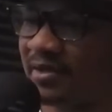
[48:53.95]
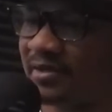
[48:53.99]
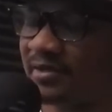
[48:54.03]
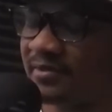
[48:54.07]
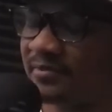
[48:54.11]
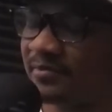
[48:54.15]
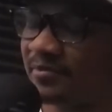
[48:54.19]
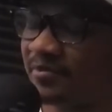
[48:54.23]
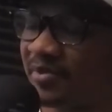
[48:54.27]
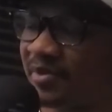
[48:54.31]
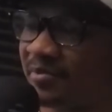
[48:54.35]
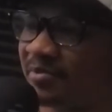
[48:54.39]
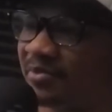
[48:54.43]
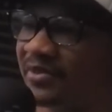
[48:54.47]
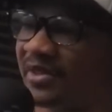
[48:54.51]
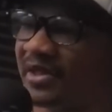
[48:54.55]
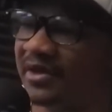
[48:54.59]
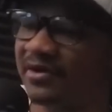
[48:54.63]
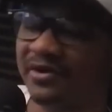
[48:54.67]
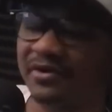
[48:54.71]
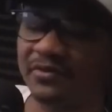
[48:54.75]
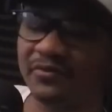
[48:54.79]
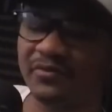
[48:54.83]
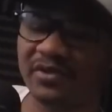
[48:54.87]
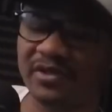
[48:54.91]
people that are in
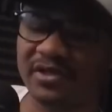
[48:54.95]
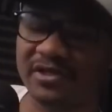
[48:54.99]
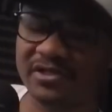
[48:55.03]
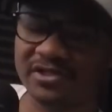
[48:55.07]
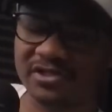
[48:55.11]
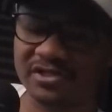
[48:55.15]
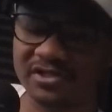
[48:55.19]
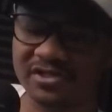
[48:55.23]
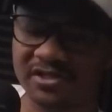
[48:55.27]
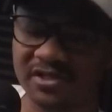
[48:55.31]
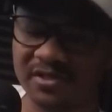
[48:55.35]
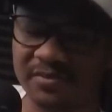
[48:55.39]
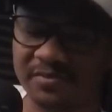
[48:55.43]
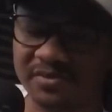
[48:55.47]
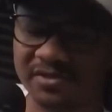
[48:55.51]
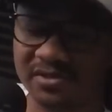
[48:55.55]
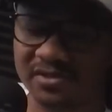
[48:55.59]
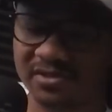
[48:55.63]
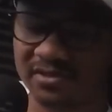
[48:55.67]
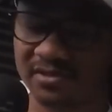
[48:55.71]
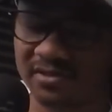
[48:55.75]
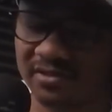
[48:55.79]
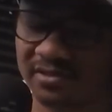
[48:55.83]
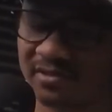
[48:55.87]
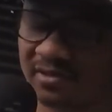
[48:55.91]
relationships,
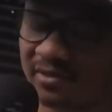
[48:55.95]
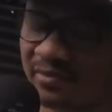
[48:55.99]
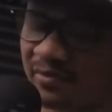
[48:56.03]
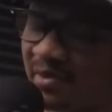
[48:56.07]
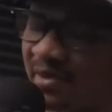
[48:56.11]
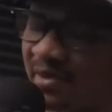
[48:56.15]
like when